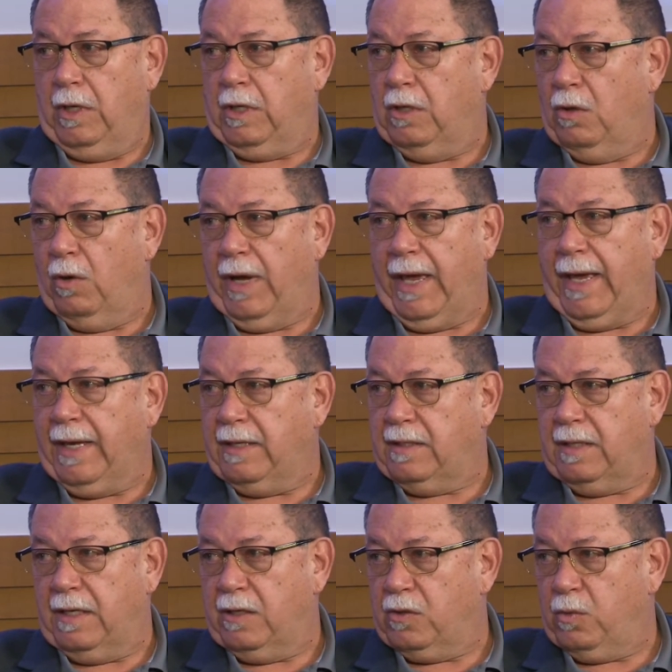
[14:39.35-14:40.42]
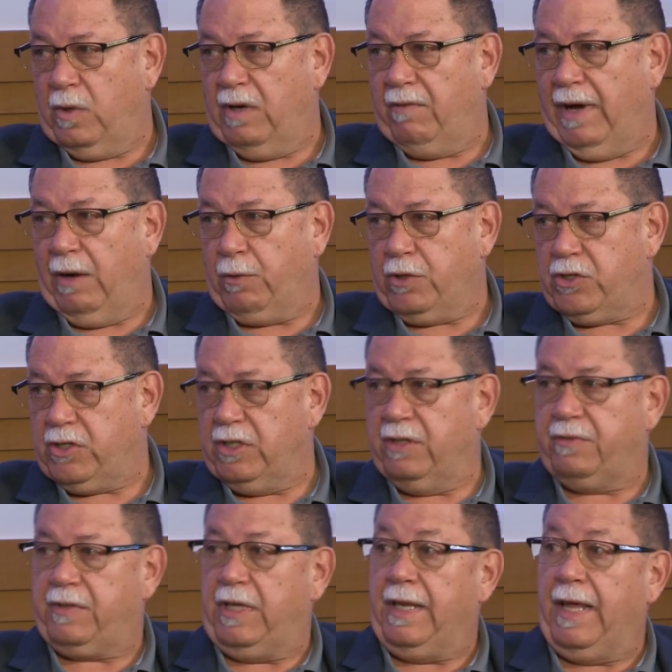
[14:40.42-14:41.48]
an 8, 10, 12-hour shift,